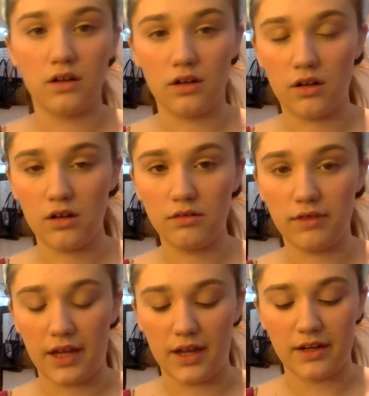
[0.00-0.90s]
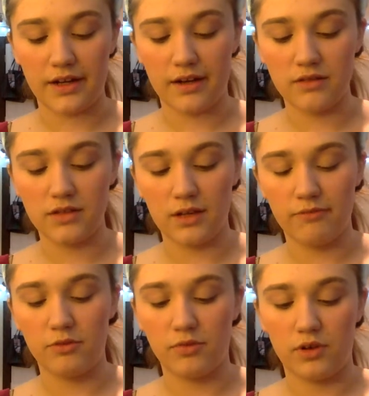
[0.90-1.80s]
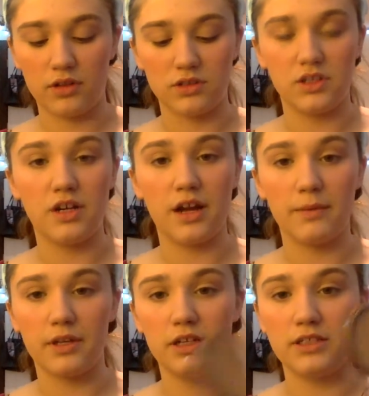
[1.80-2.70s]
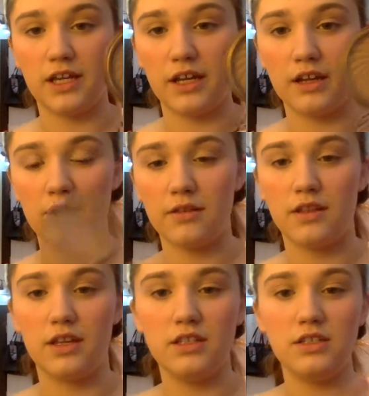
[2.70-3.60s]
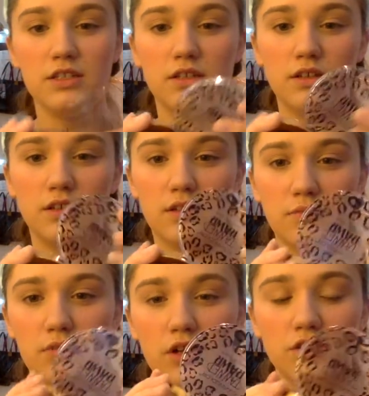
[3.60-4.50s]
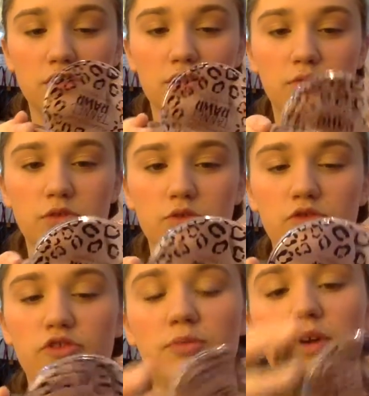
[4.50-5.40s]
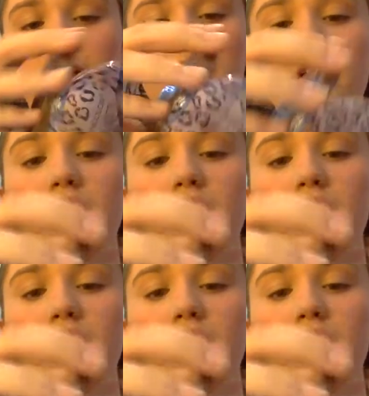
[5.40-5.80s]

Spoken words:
Alright, and now time for bronzer. I'm going to take this bronzer, which was from my